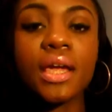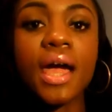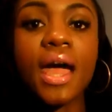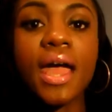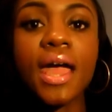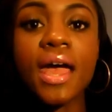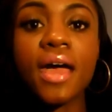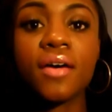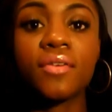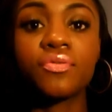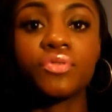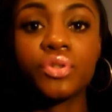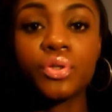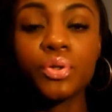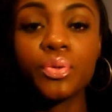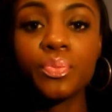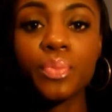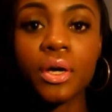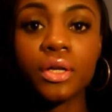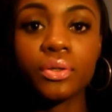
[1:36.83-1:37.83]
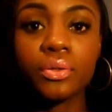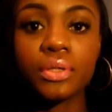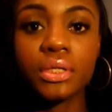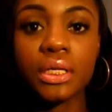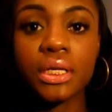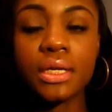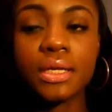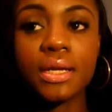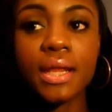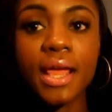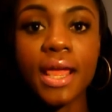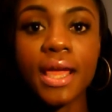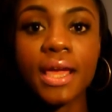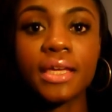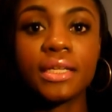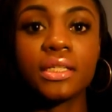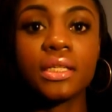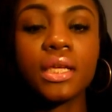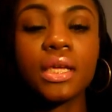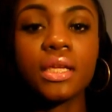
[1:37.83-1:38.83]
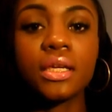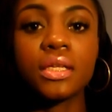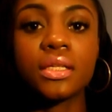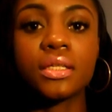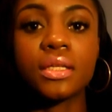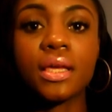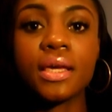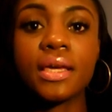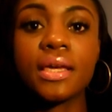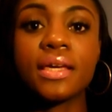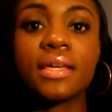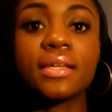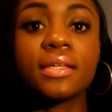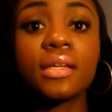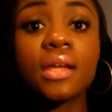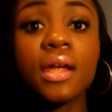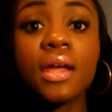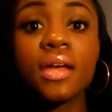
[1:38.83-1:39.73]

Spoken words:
I have 2 bundles in, and it is a